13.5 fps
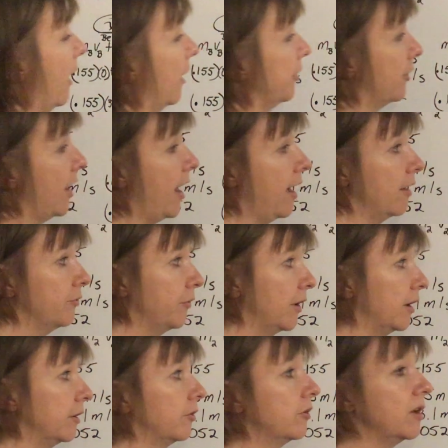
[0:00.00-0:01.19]
other half
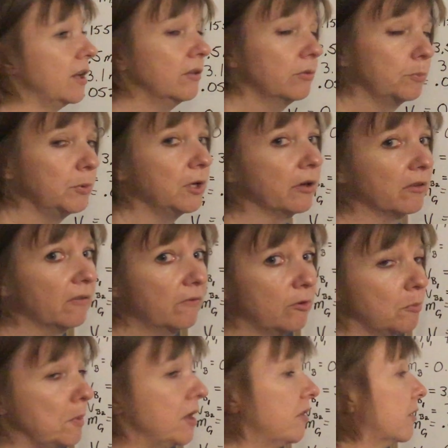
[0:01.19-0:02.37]
underneath because of
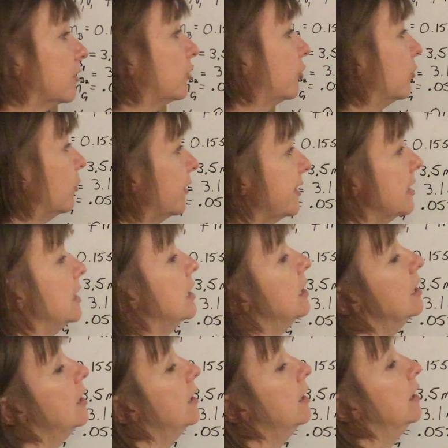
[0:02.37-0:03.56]
space issues.
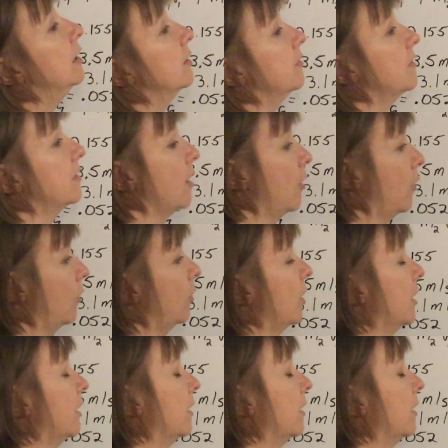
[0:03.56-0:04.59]
So